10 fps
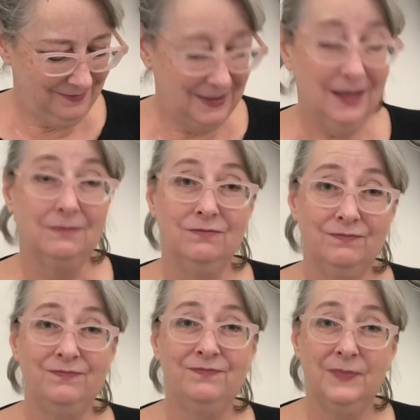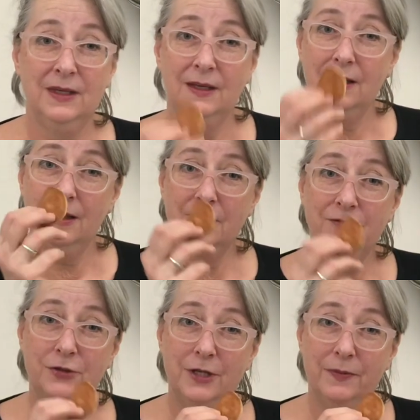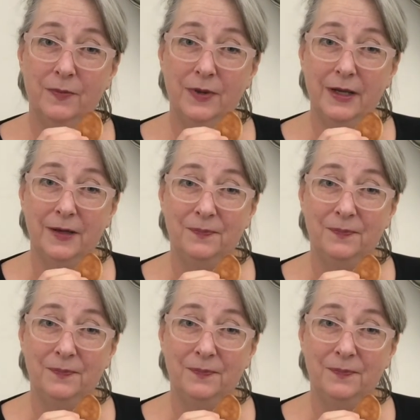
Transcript: Yeah, thanks for stopping by.